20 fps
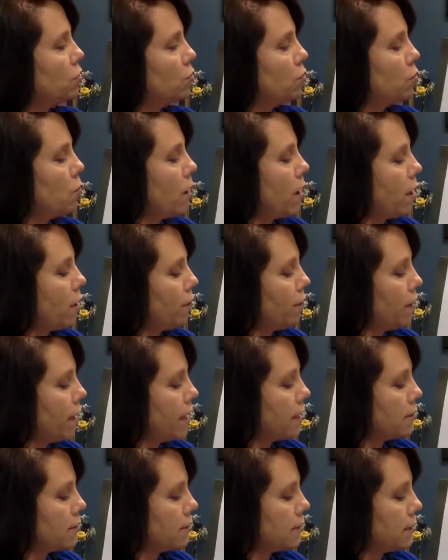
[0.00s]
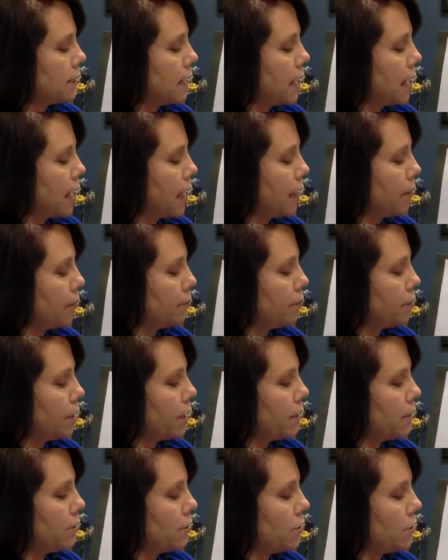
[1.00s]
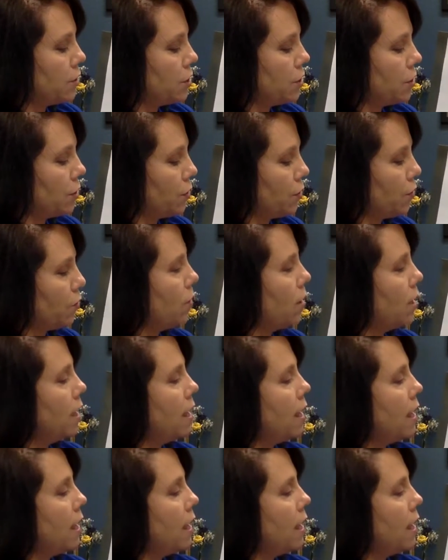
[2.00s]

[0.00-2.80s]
12 as 10 plus 2